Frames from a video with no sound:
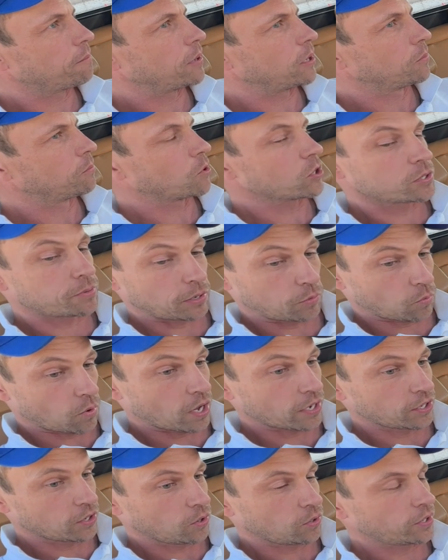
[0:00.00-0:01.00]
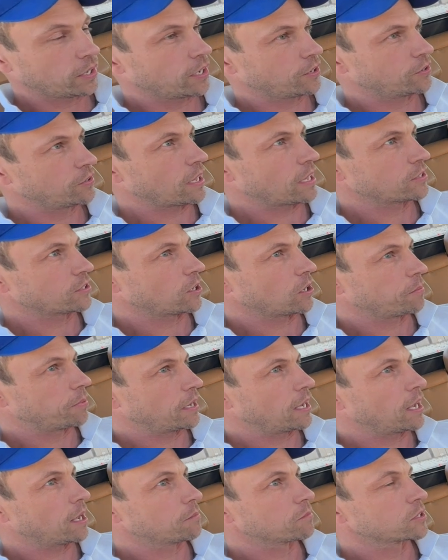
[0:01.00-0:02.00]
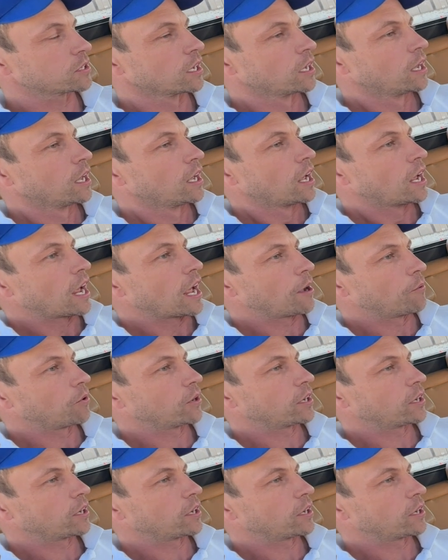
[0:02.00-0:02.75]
build more speed while you're holding it 2,000 RPMs. And we'll